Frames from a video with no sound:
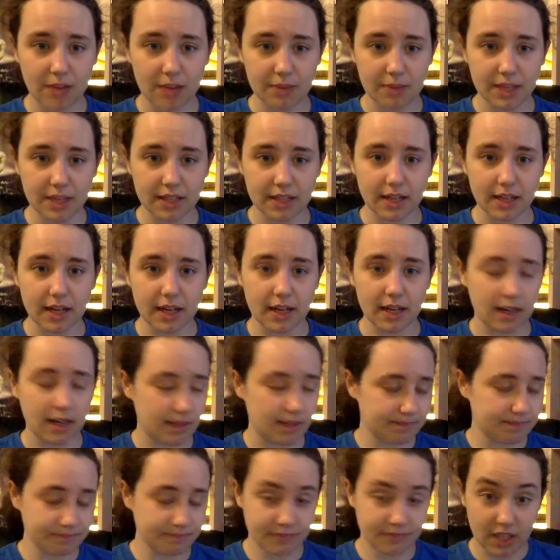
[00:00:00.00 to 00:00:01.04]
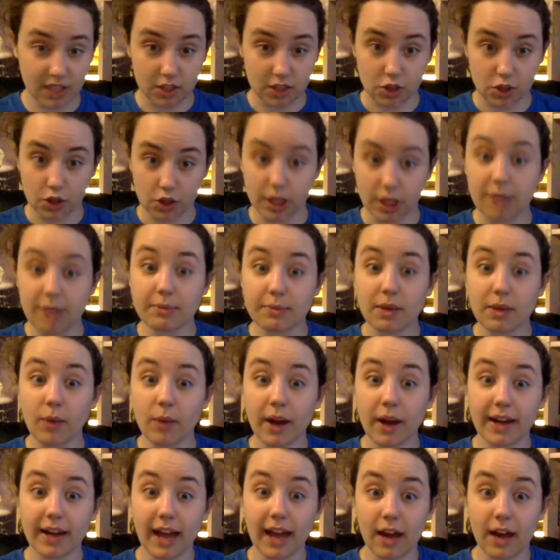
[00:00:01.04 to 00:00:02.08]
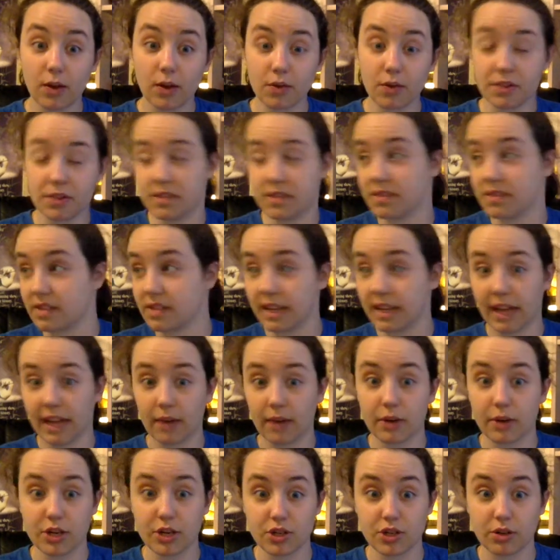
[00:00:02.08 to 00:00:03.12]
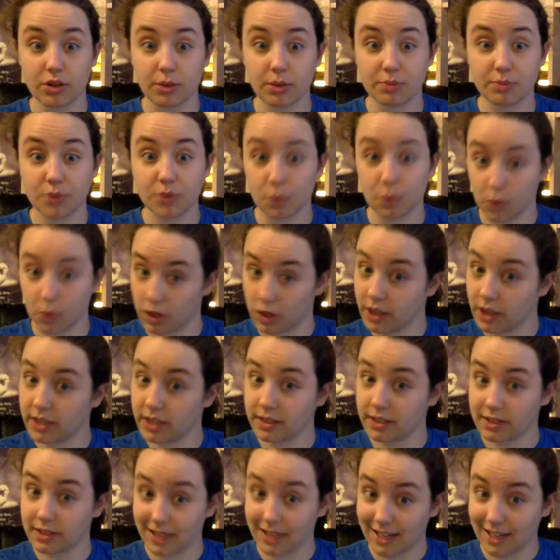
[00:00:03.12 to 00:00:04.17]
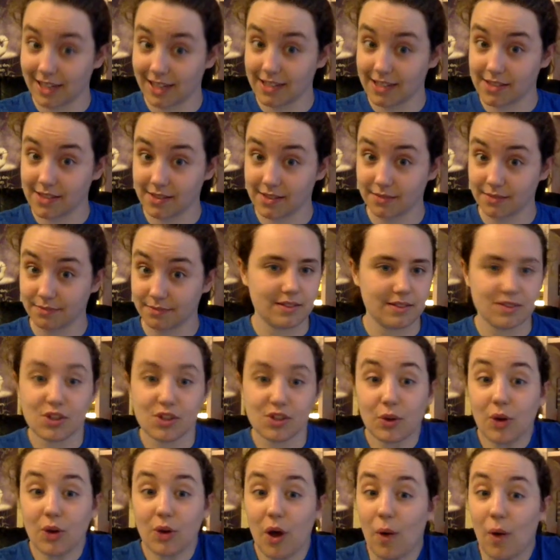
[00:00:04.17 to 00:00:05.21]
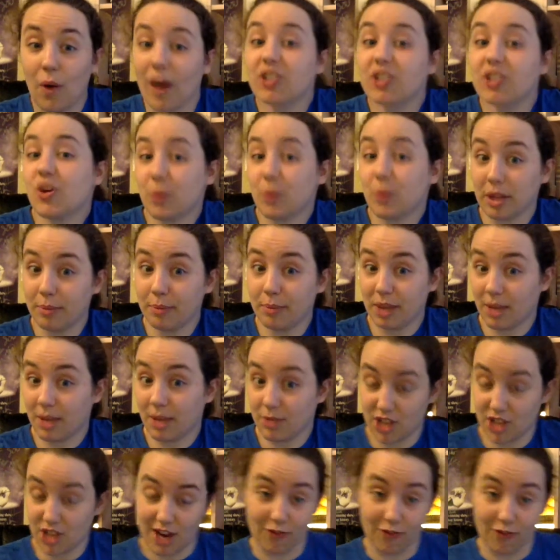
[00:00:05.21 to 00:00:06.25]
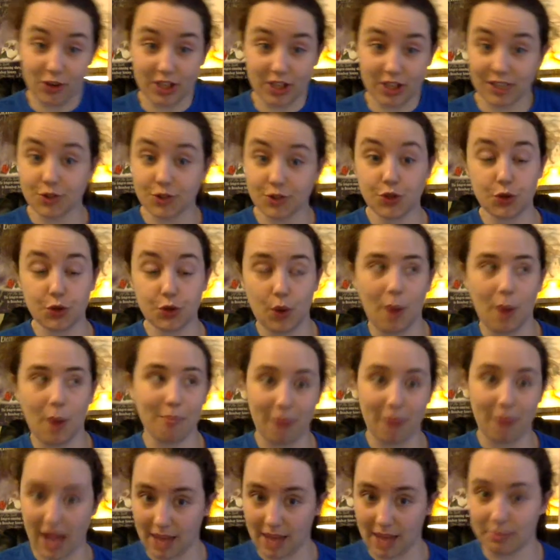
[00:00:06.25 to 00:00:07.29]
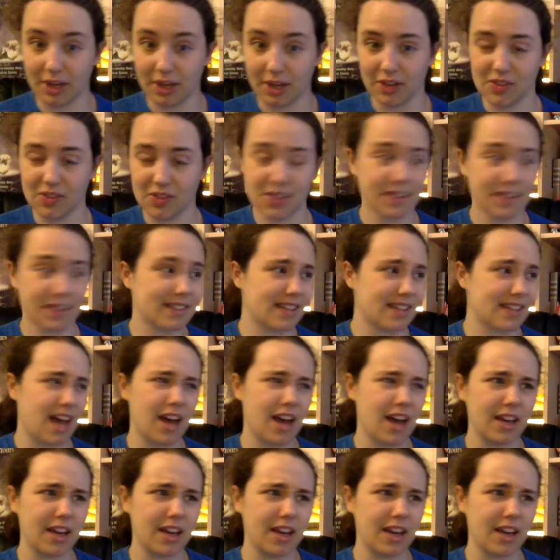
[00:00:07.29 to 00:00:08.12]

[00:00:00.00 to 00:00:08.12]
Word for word: I mean, uh, look at me right now. This is like how I show up to work, guys. So no, I don't really put that much effort into my appearance unless